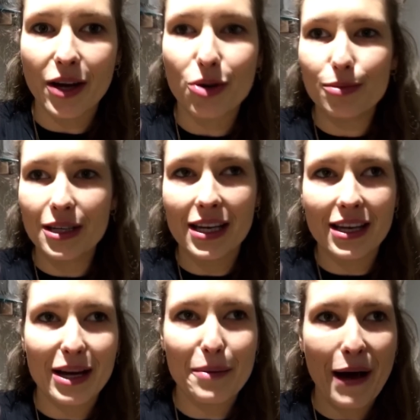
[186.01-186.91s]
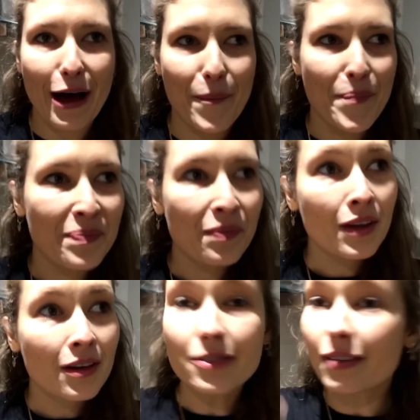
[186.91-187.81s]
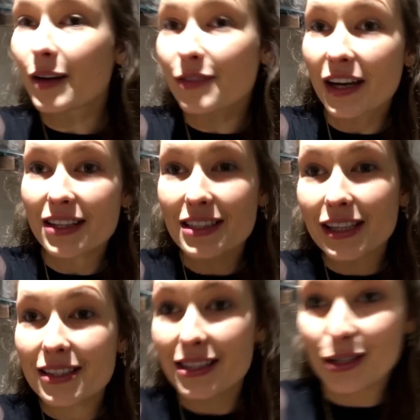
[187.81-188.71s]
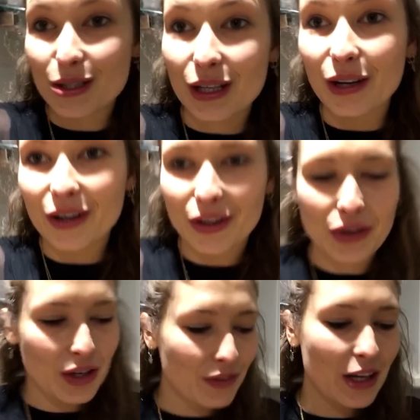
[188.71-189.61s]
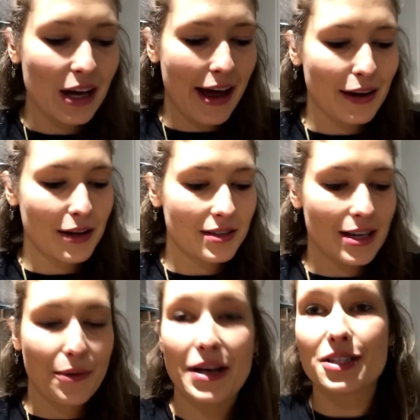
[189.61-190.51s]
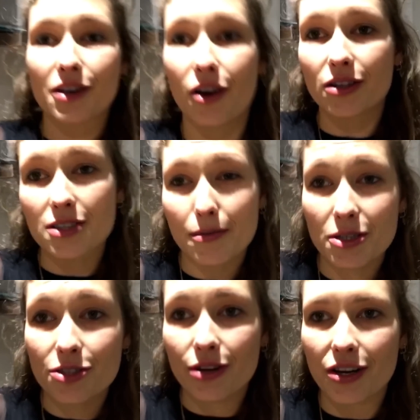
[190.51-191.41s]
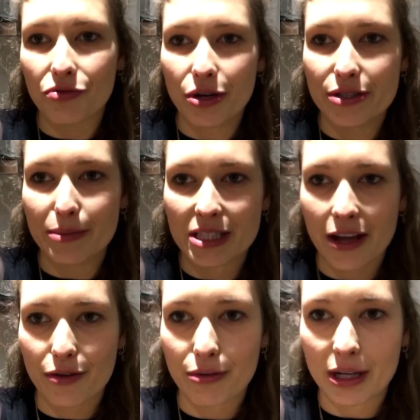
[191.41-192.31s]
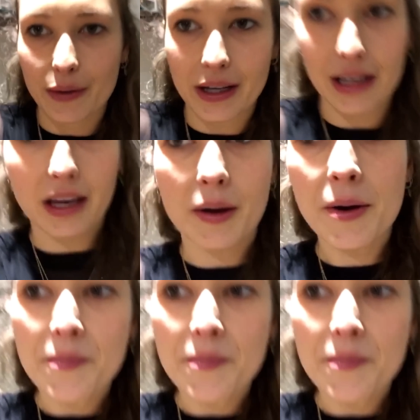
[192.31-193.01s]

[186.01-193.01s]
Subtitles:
I normally eat at about 5:30, 6 o'clock in the evening, and it's now 8 o'clock, so I'm just trying to throw something together really quickly.